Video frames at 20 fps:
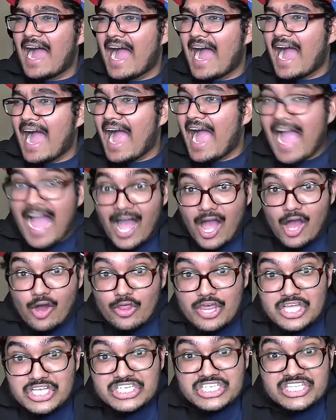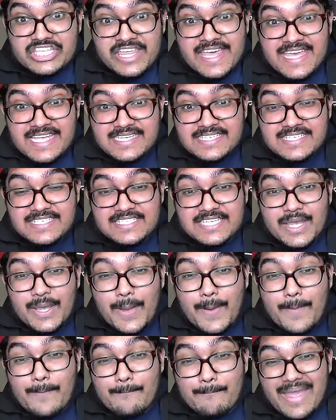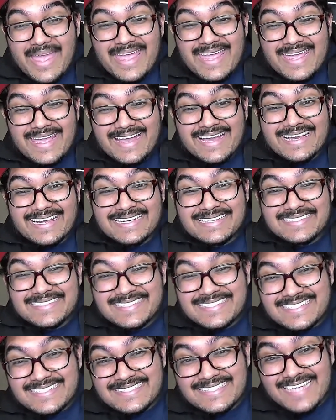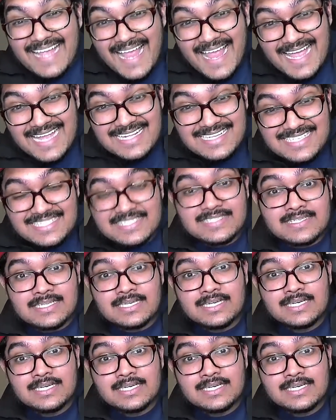How does this make sense?